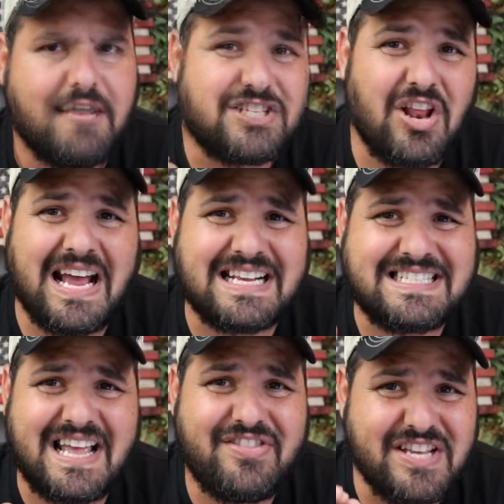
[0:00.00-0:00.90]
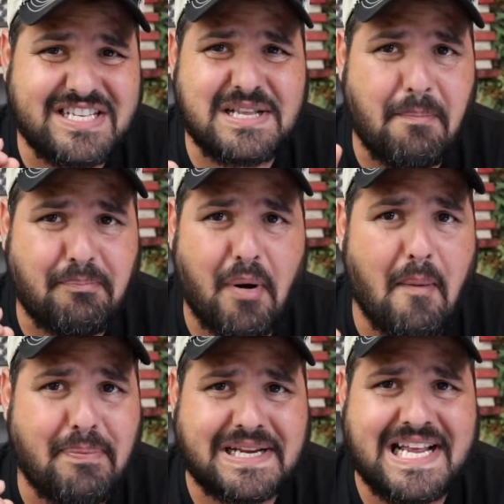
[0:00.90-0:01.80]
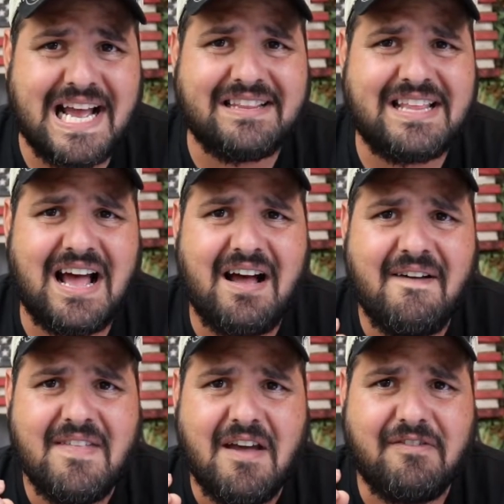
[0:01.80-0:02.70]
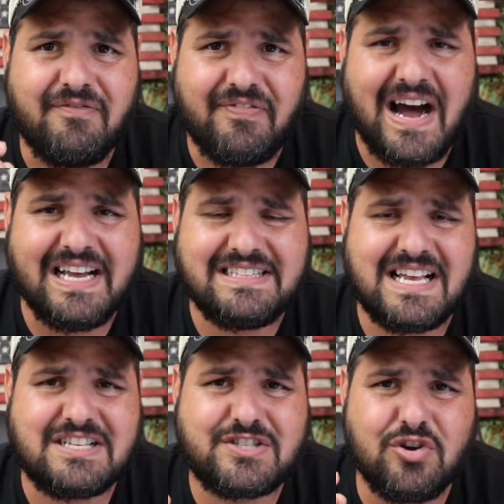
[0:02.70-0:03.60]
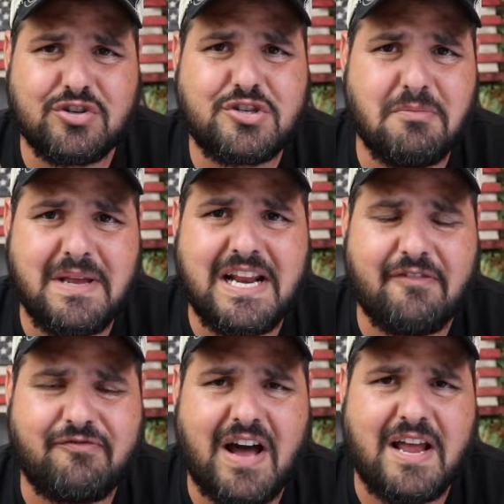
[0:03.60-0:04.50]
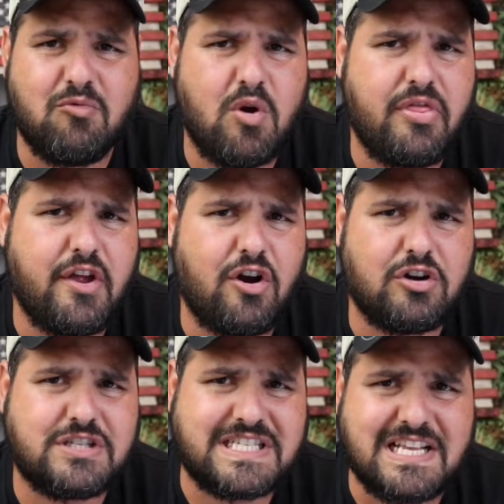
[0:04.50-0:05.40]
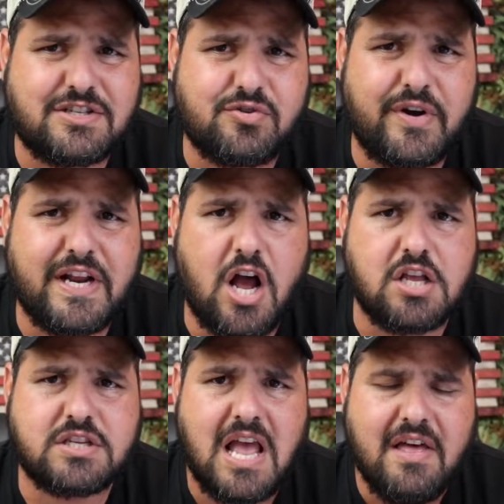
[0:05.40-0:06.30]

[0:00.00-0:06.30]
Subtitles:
So like I said, this is a propaganda fight, a social media fight where they are censoring us,